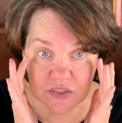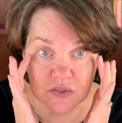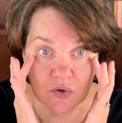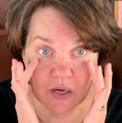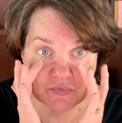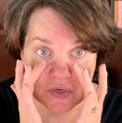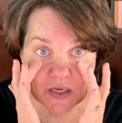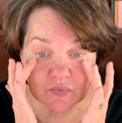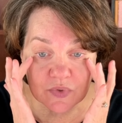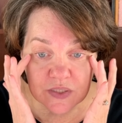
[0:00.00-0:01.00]
You know, I've
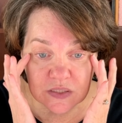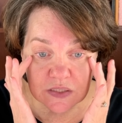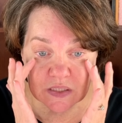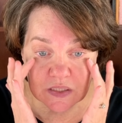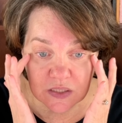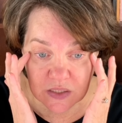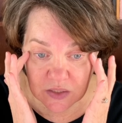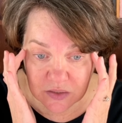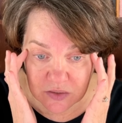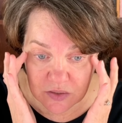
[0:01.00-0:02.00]
got wrinkling
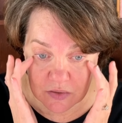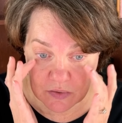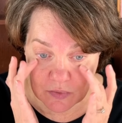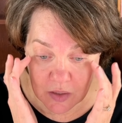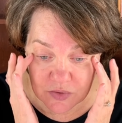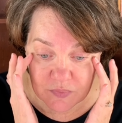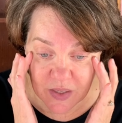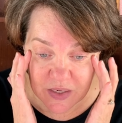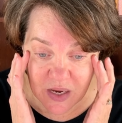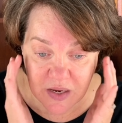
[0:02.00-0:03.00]
here under
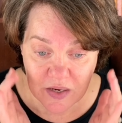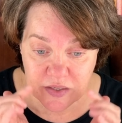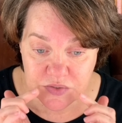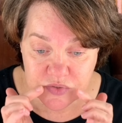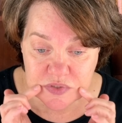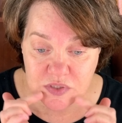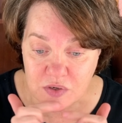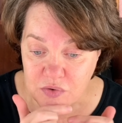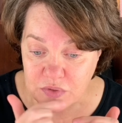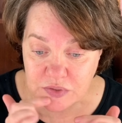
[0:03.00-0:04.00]
my eyes, you
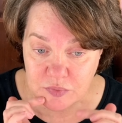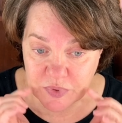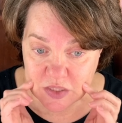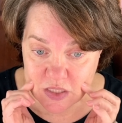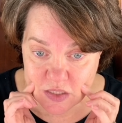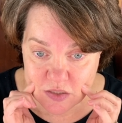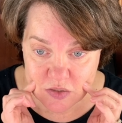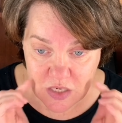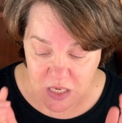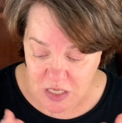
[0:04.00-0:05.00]
know, a little bit here.